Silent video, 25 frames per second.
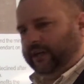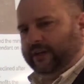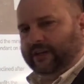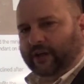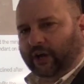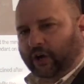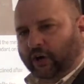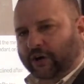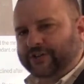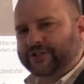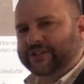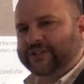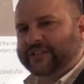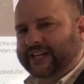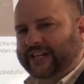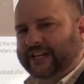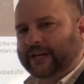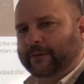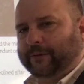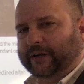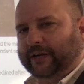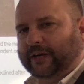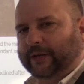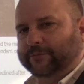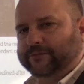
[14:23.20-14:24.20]
Argentina
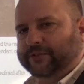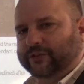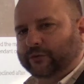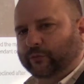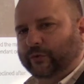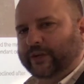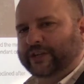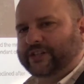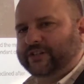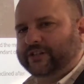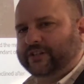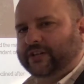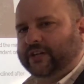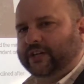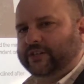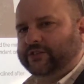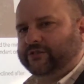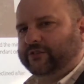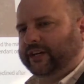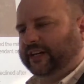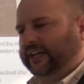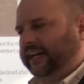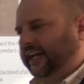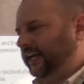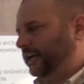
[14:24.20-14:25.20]
becomes the richest
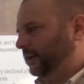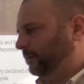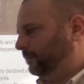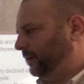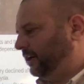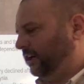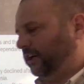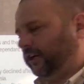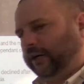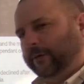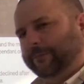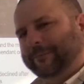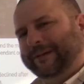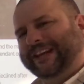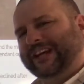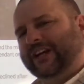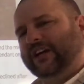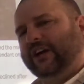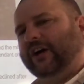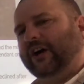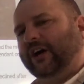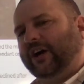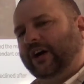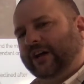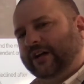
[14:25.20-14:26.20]
country in Latin America
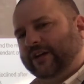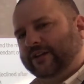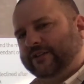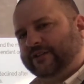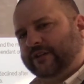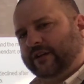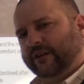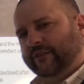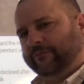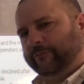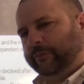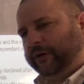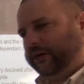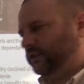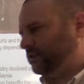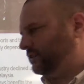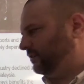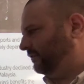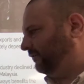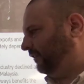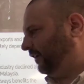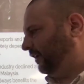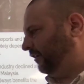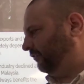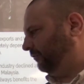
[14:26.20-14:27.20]
because of British
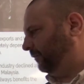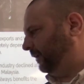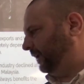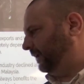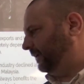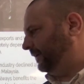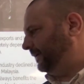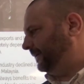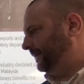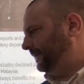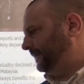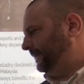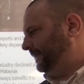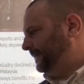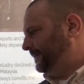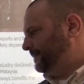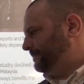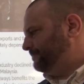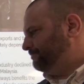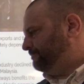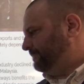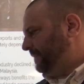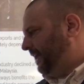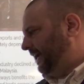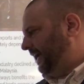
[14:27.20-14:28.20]
involvement.
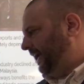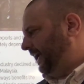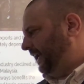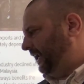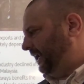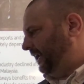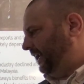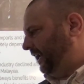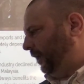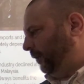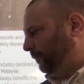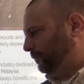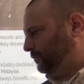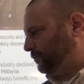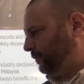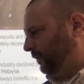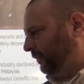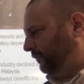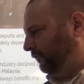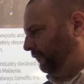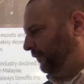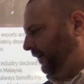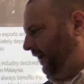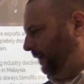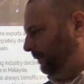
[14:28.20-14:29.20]
And it helps with
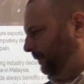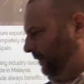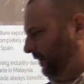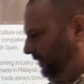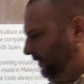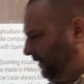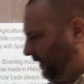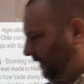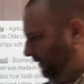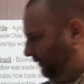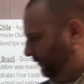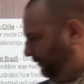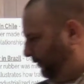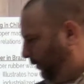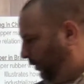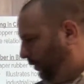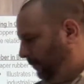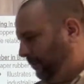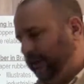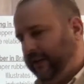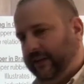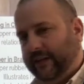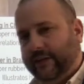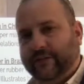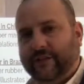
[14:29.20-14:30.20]
famine, not
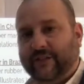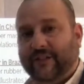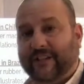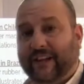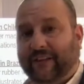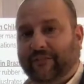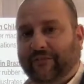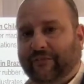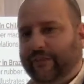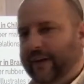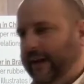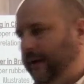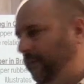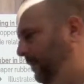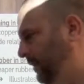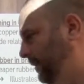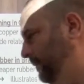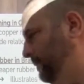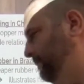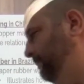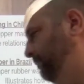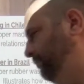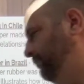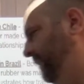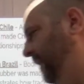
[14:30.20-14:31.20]
farming, I should say famine,
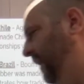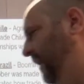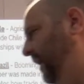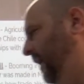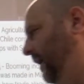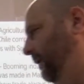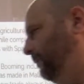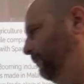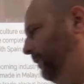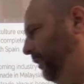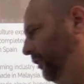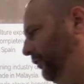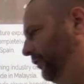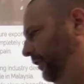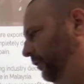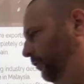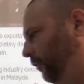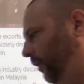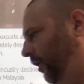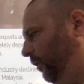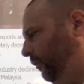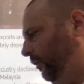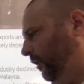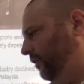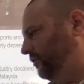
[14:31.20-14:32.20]
building
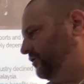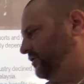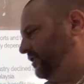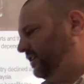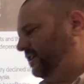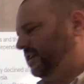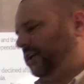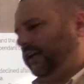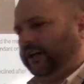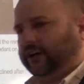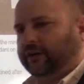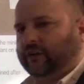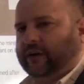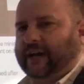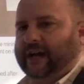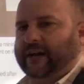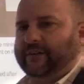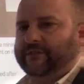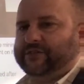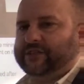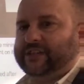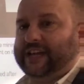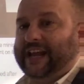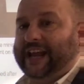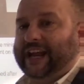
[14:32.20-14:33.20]
railroads and
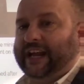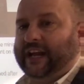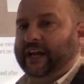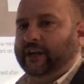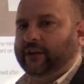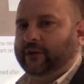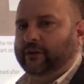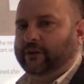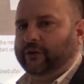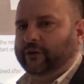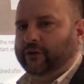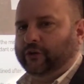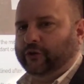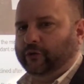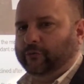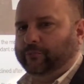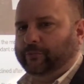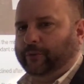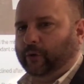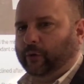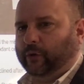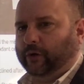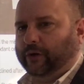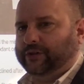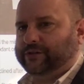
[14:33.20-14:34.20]
telegraphs and new
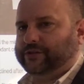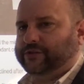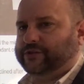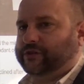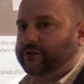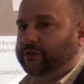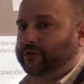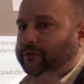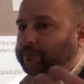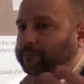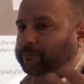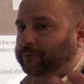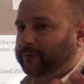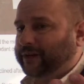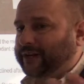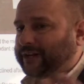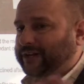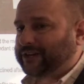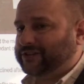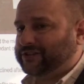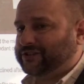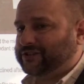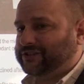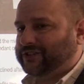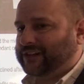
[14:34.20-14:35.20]
ports. So the
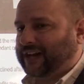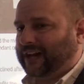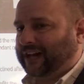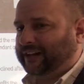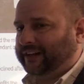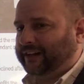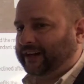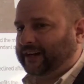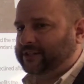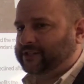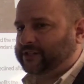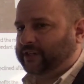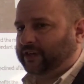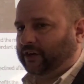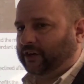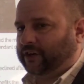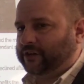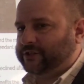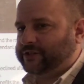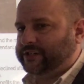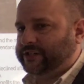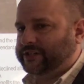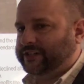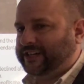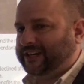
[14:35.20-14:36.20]
British colonizing
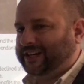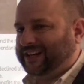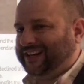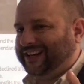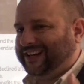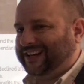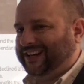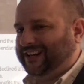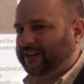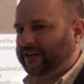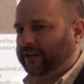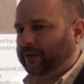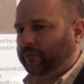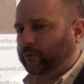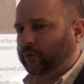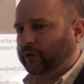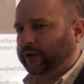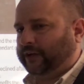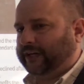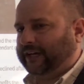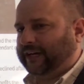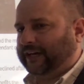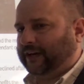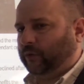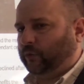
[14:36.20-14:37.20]
Argentina ended up
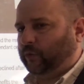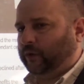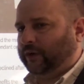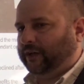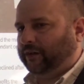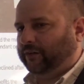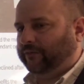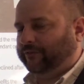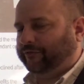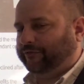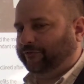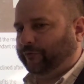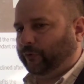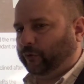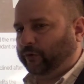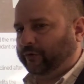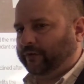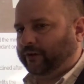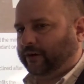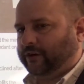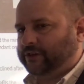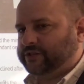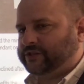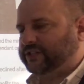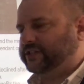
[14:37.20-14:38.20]
working out well for the
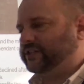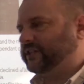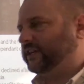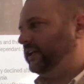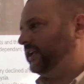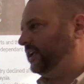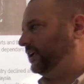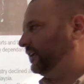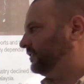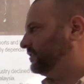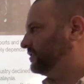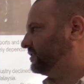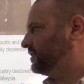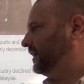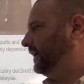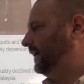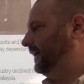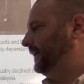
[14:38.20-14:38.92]
Argentinians.